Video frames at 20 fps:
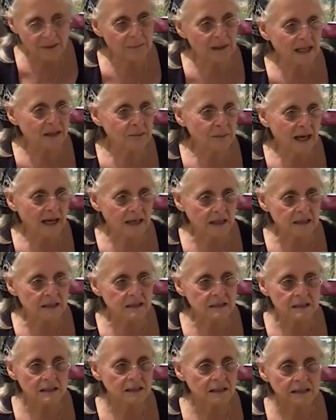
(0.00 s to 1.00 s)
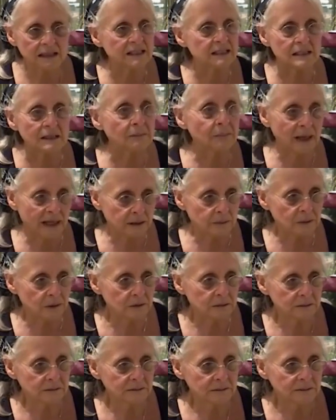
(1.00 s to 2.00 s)
the mathematics is
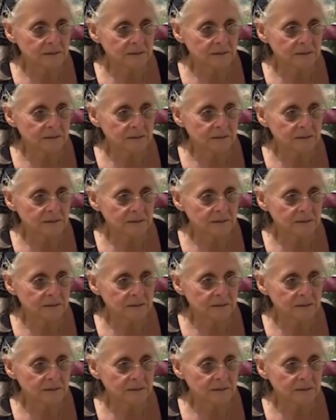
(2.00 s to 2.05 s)
impeccable.